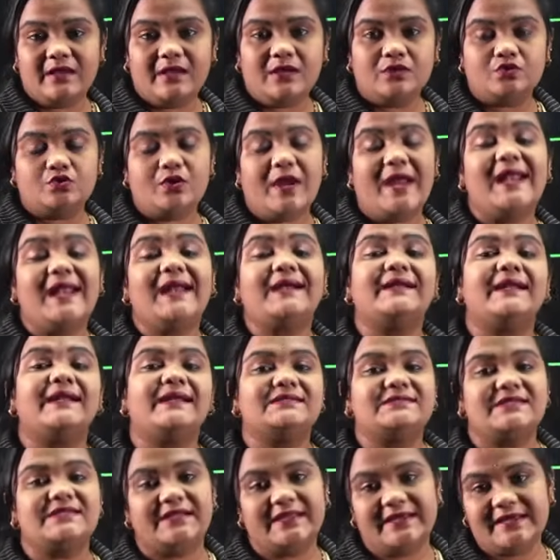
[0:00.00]
So
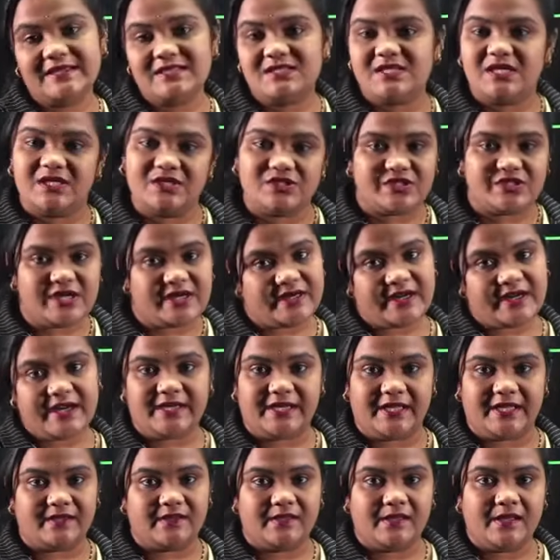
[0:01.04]
electricity is
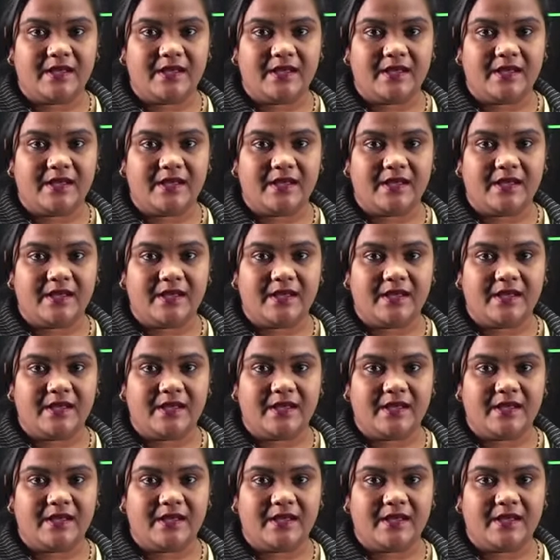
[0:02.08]
generating,